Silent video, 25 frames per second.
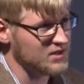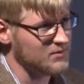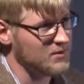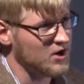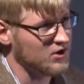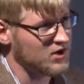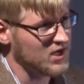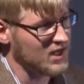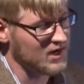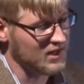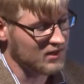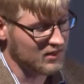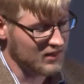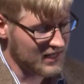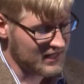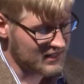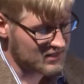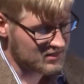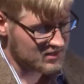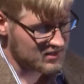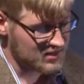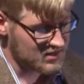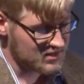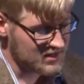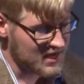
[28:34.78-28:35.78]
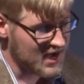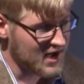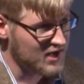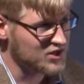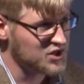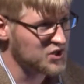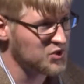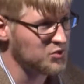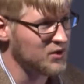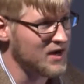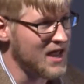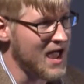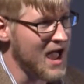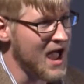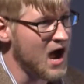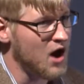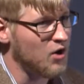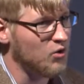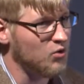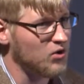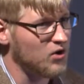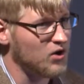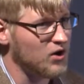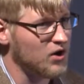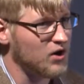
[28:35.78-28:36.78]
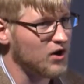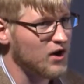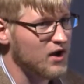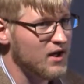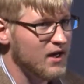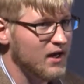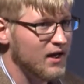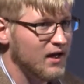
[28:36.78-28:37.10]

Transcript: about getting latencies down to an hour.